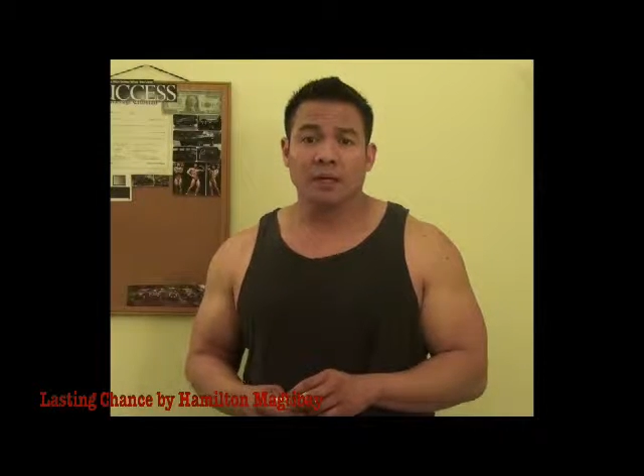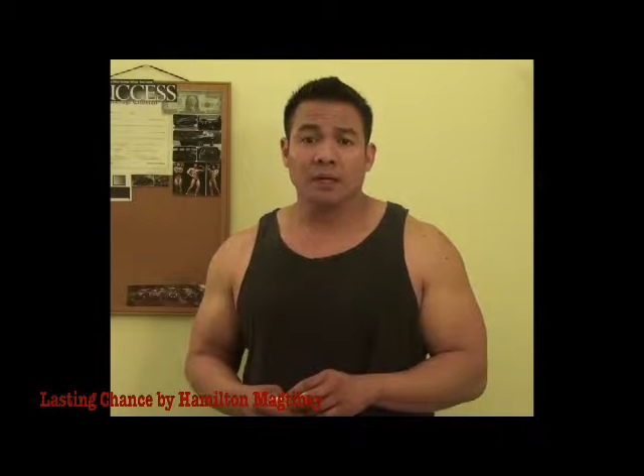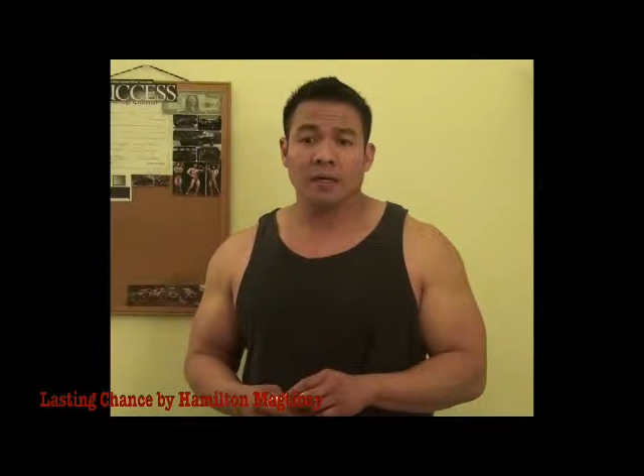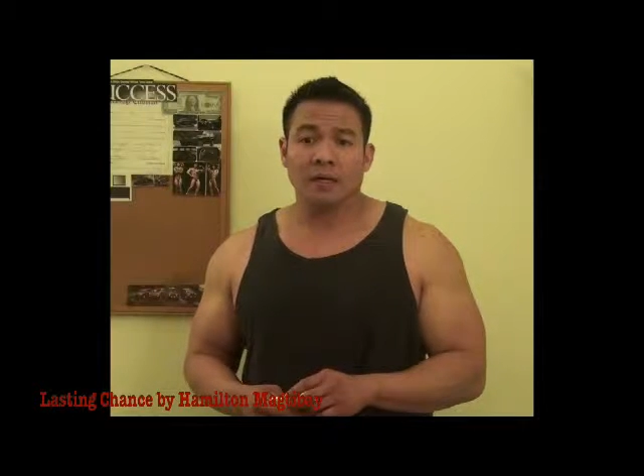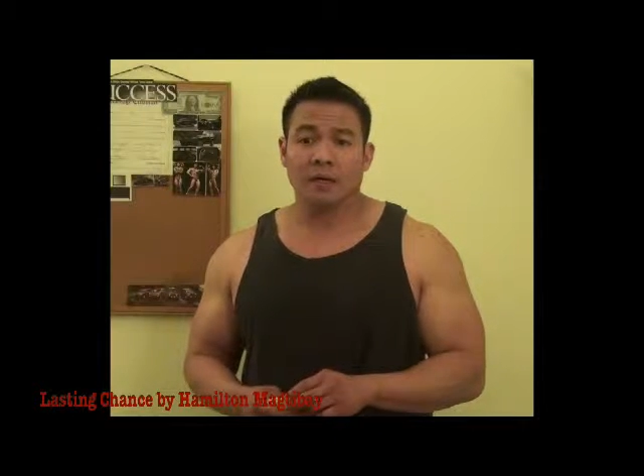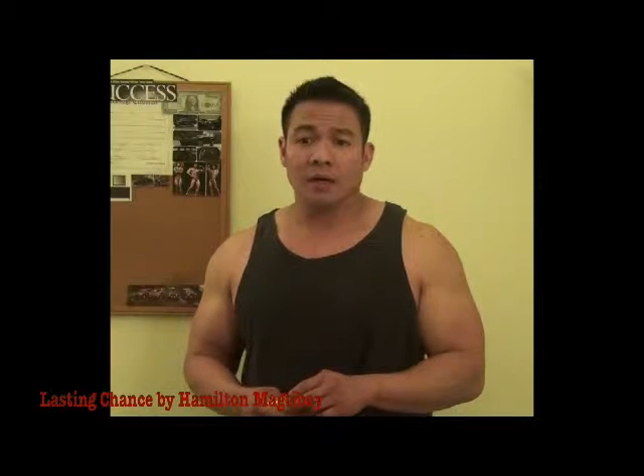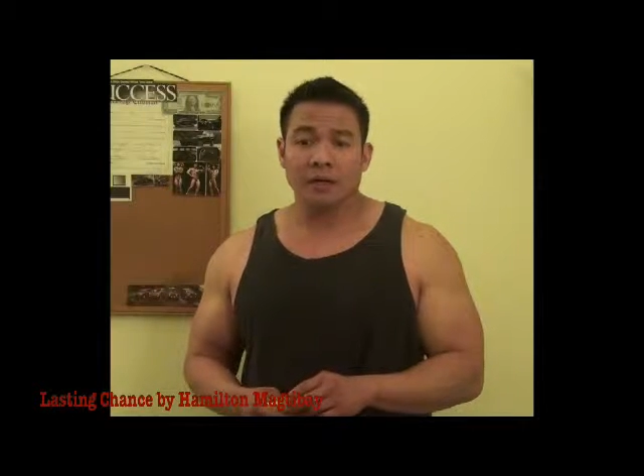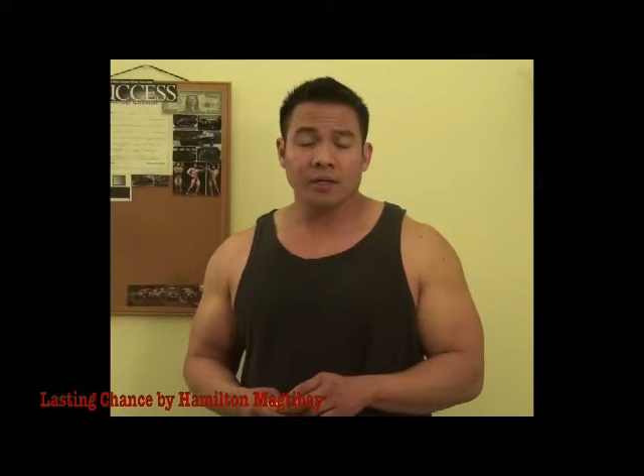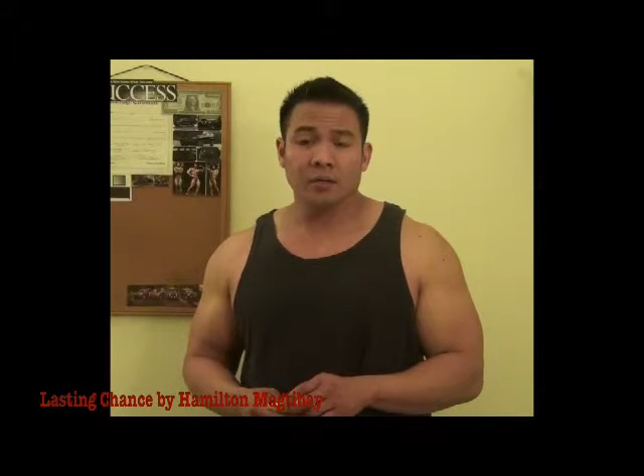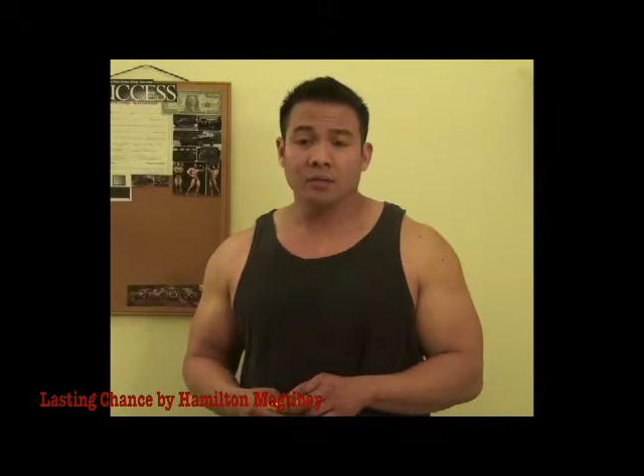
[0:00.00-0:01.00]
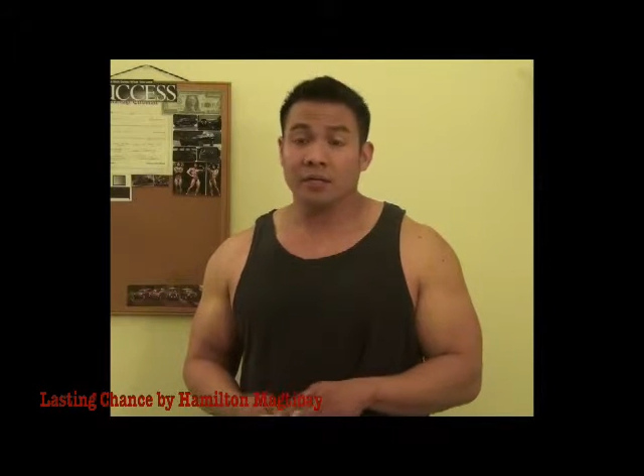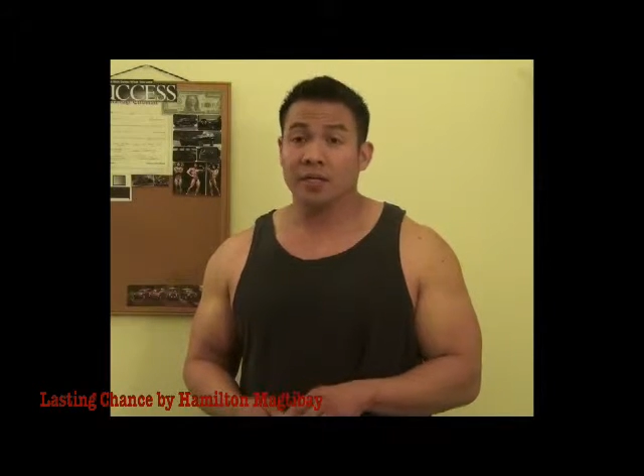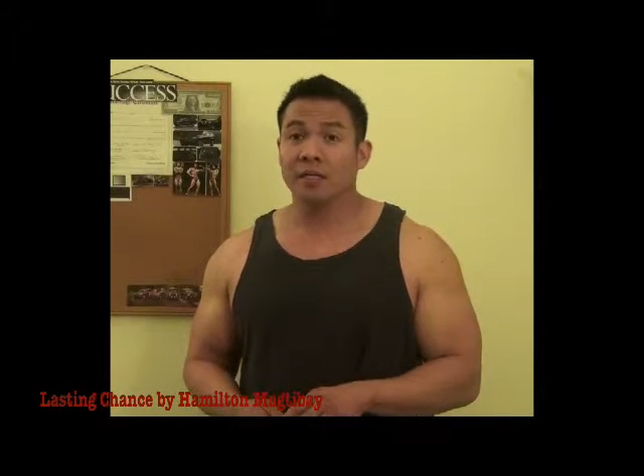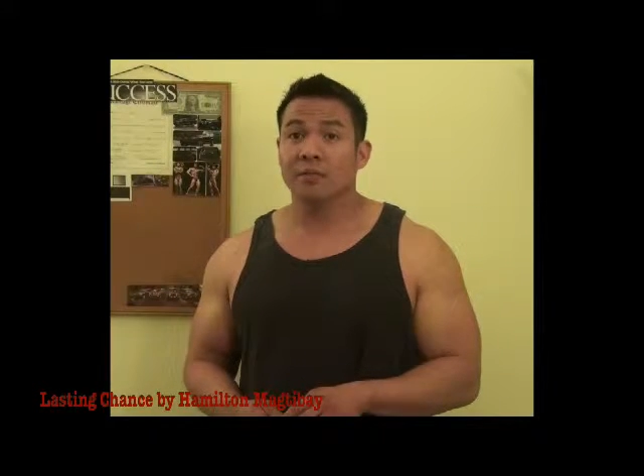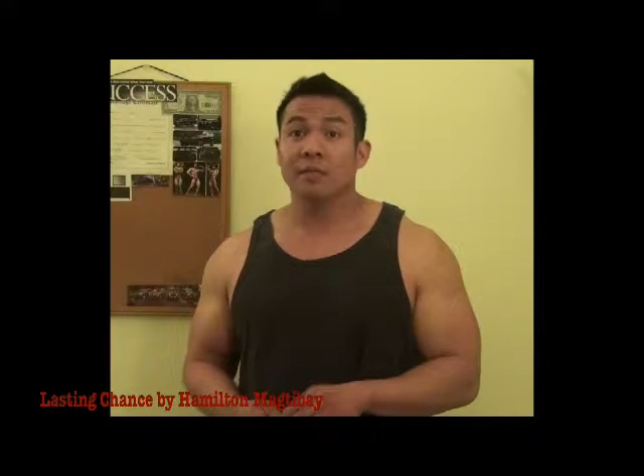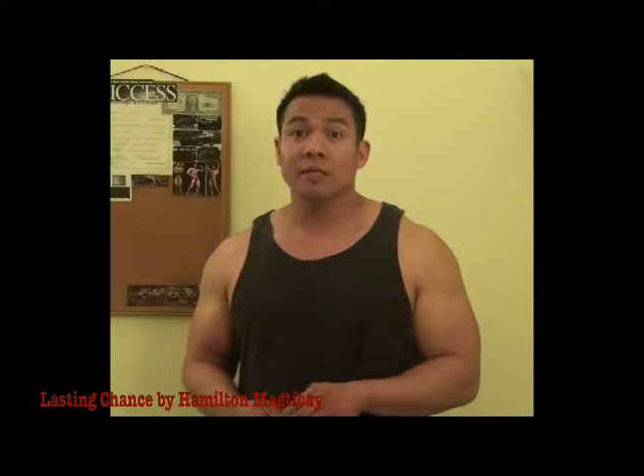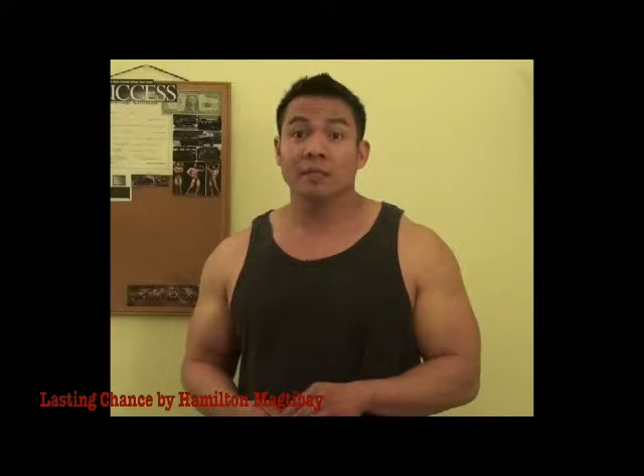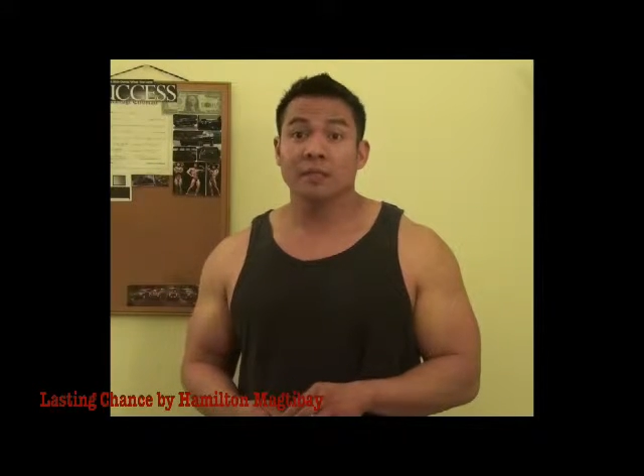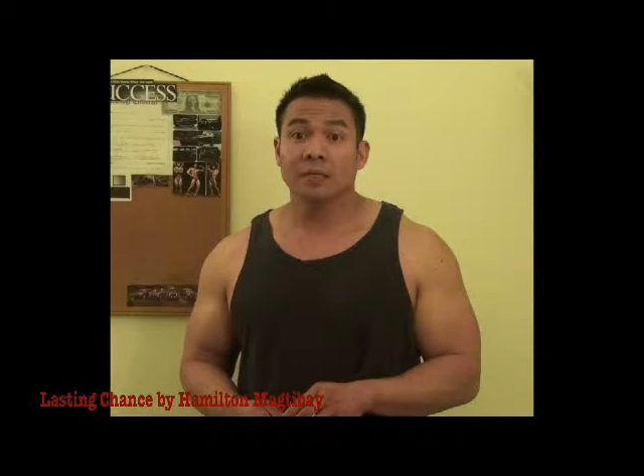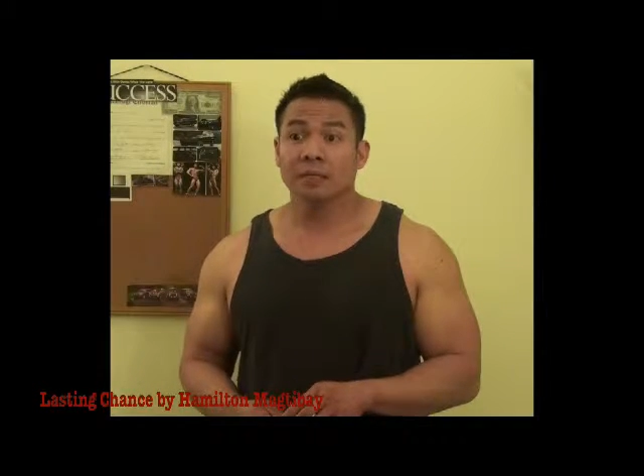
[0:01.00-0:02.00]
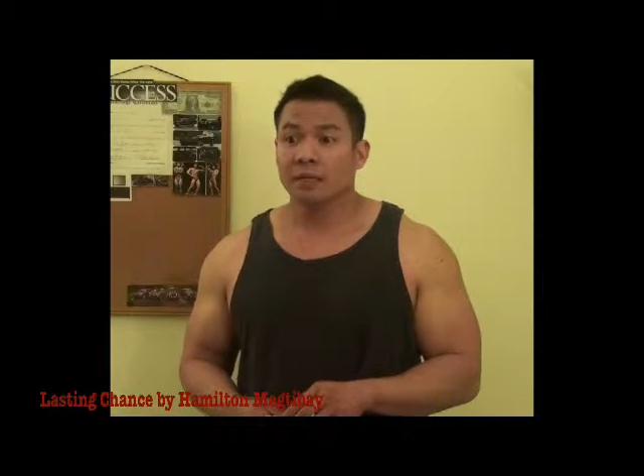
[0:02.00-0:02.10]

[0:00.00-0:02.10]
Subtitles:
Cardio was killing me.